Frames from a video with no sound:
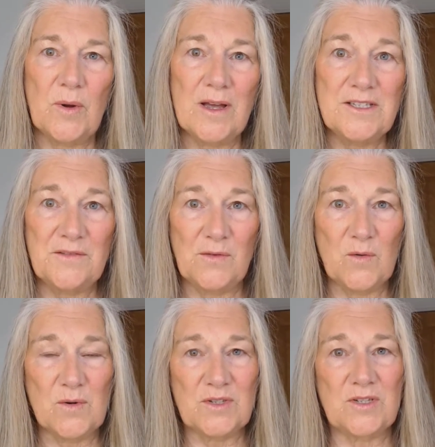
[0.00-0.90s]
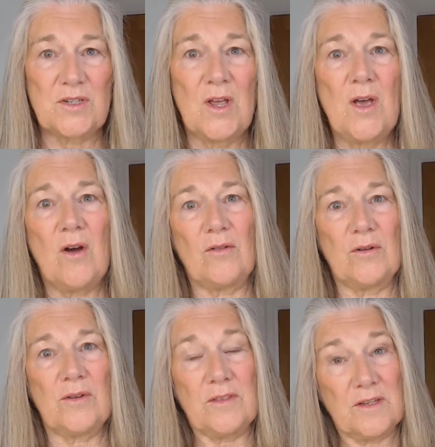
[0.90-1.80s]
a divorce
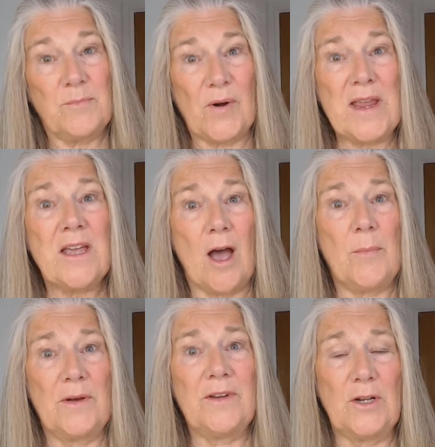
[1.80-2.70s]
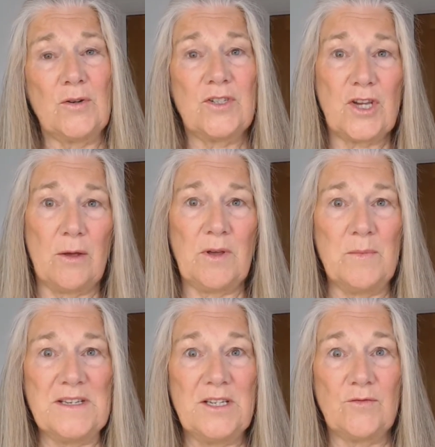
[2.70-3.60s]
or the breakup of a long-term
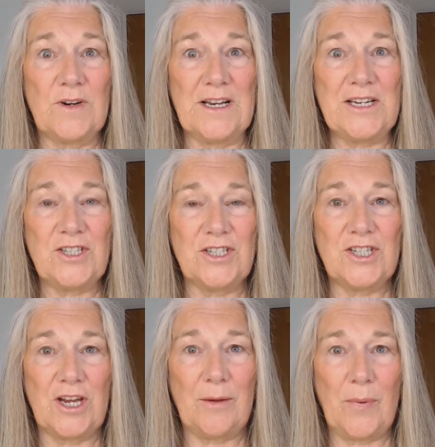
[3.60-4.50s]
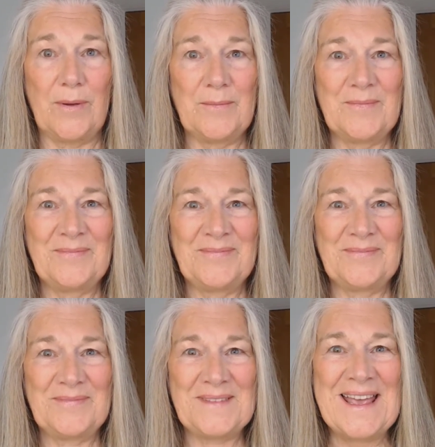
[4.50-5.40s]
committed relationship.
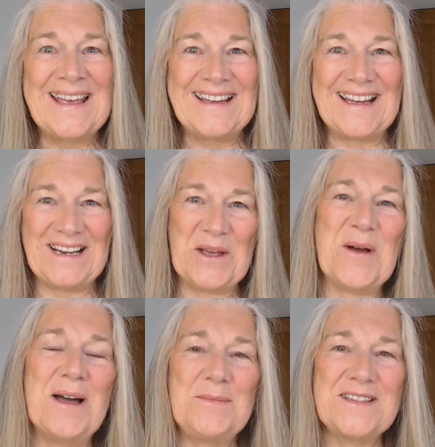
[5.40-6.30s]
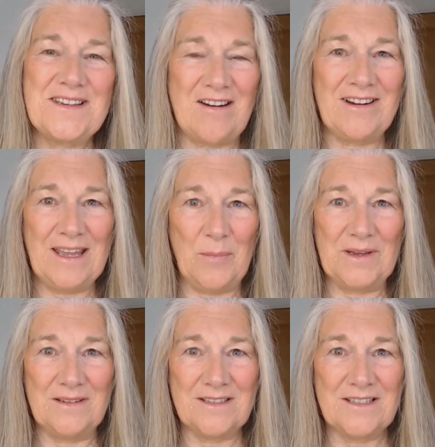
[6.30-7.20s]
Hello, I'm Sara
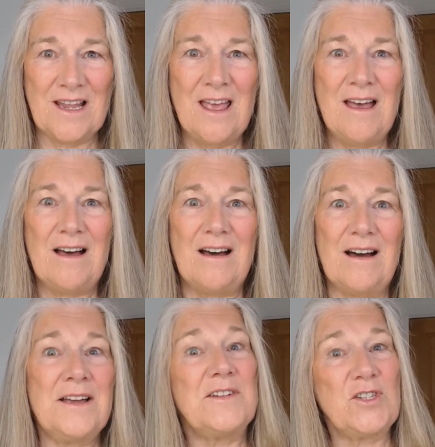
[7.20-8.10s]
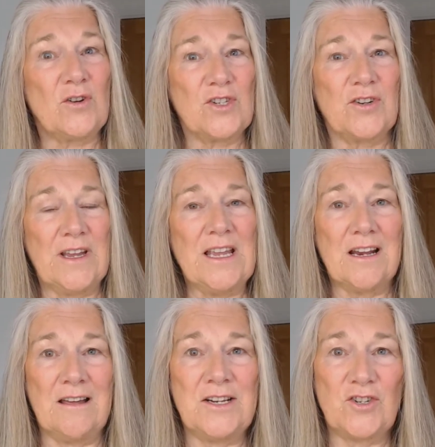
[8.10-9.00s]
Gibbons. I'm a doctorate in
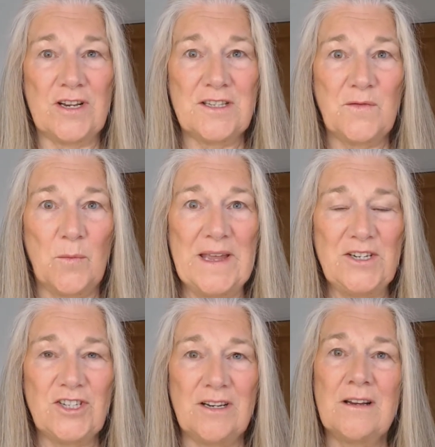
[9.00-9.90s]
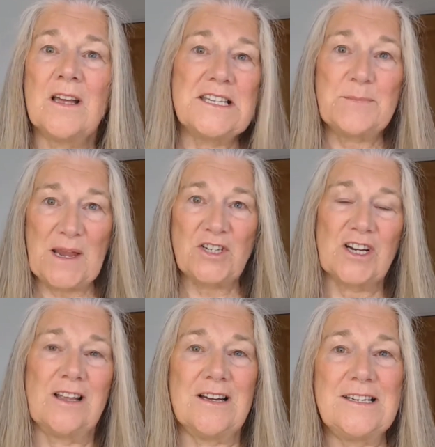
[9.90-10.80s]
client transformation and I
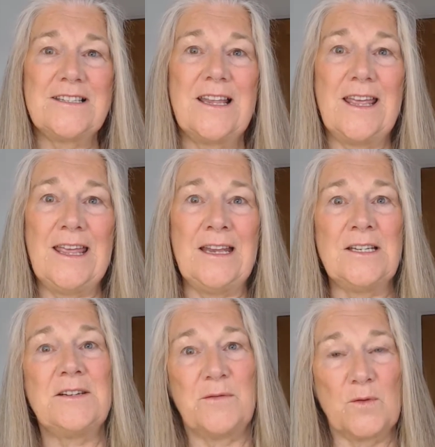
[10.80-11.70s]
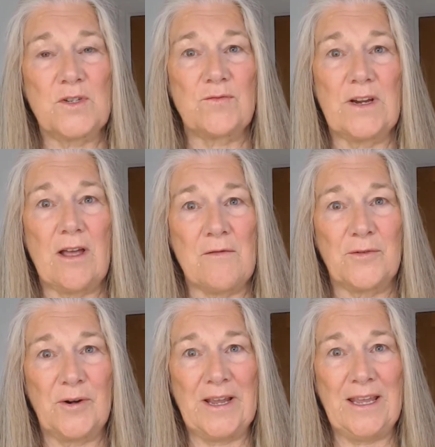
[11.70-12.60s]
specialise in divorce
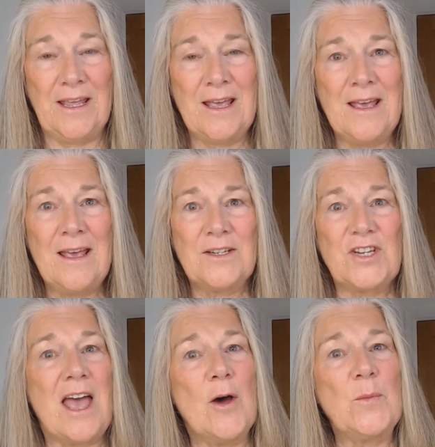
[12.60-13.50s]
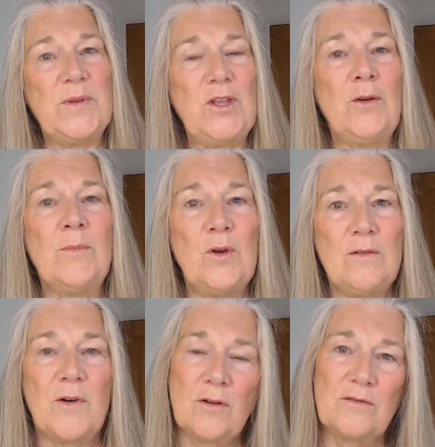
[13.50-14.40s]
recovery to help you
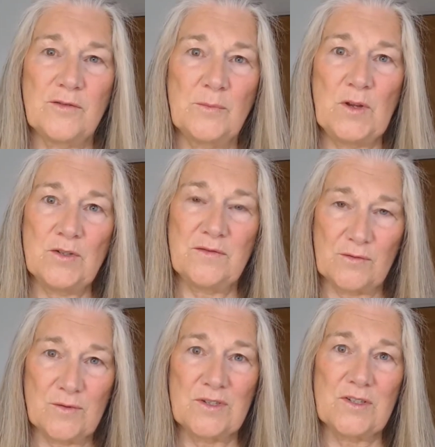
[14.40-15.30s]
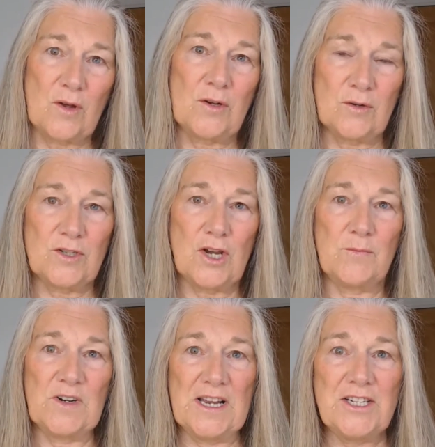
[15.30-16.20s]
move on from your divorce or
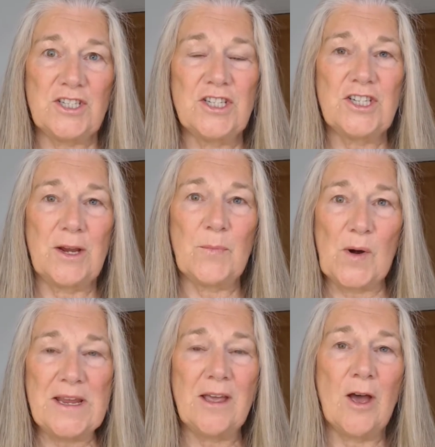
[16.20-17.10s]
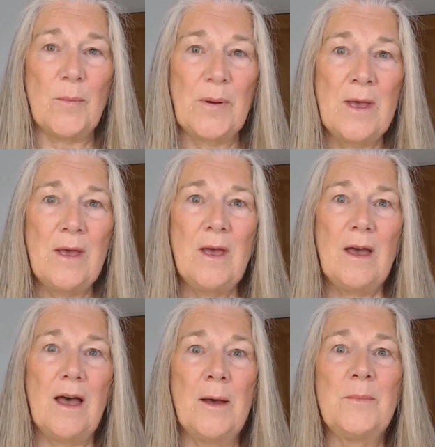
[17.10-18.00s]
long-term relationship breakup
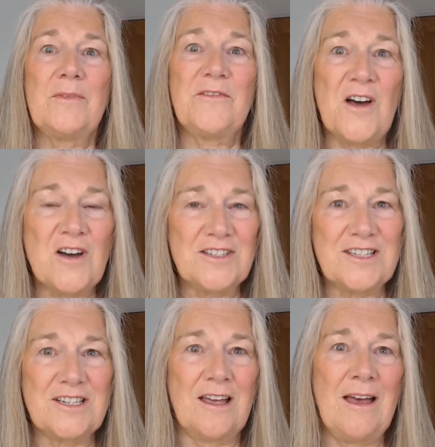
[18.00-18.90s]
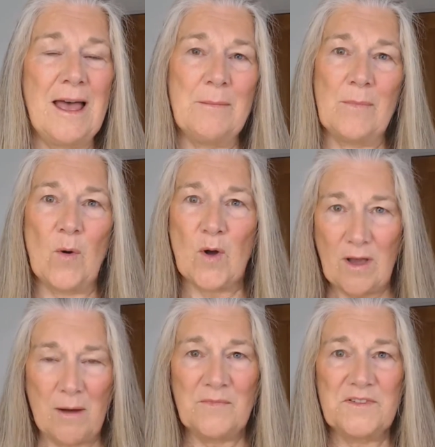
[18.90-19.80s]
faster and more
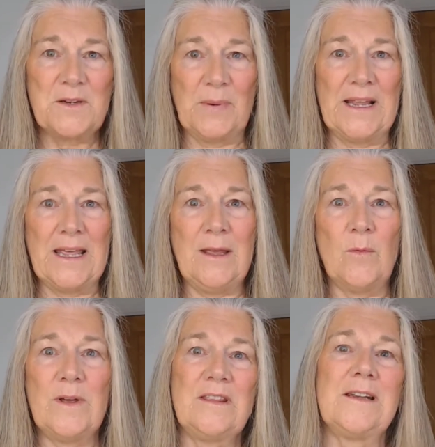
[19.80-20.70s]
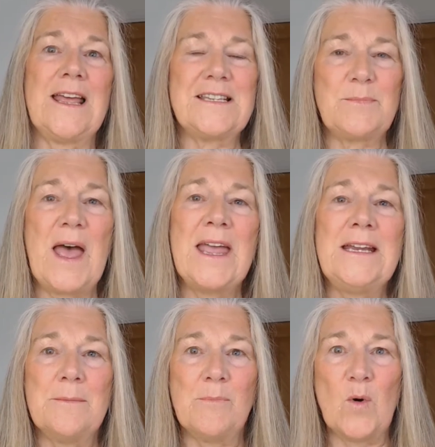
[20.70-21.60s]
comfortably with less
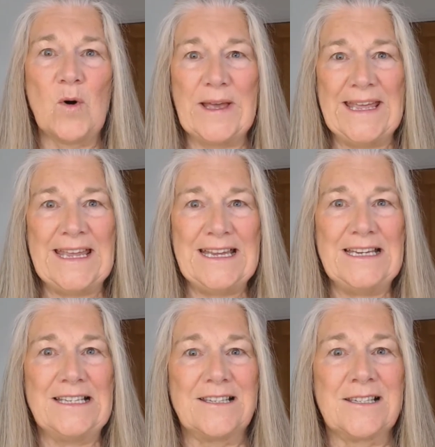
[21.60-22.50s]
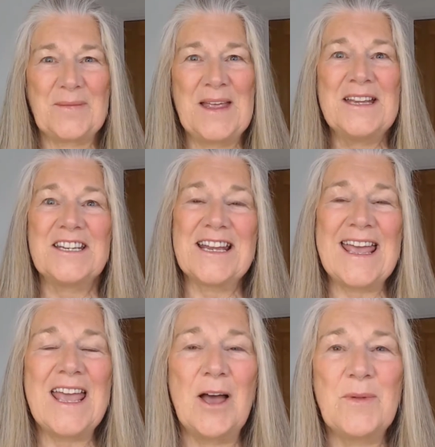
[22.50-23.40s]
pain and more ease.
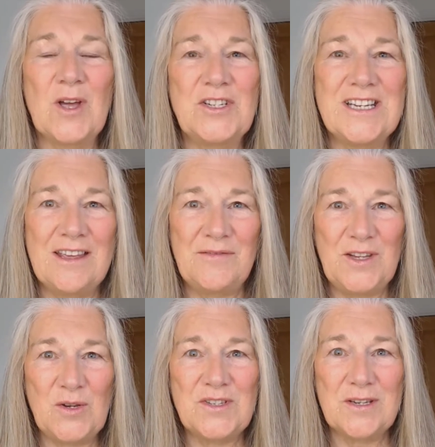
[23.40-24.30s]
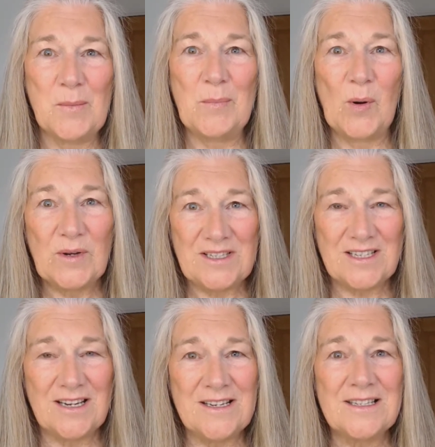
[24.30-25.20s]
Today I'm going to give you some
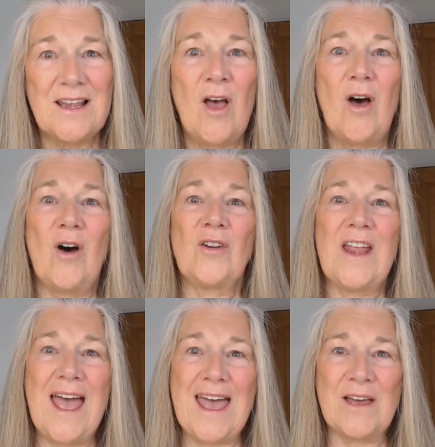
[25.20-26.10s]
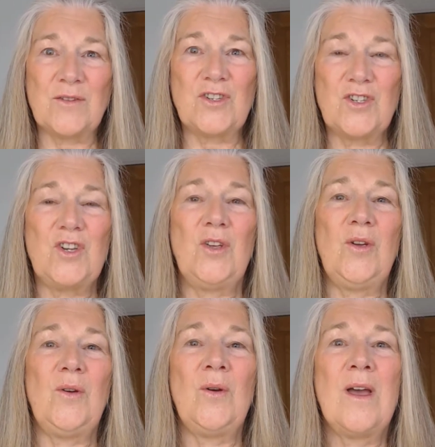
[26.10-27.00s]
pointers on how to